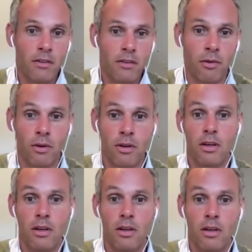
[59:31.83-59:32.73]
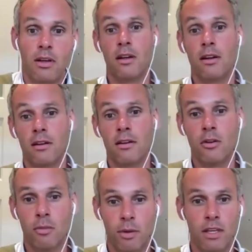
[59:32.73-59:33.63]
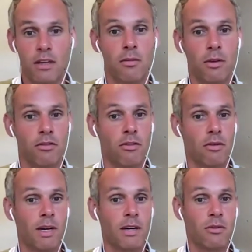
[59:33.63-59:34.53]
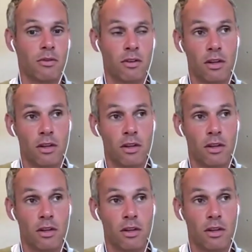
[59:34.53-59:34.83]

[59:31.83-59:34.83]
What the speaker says: for the European Commission to come out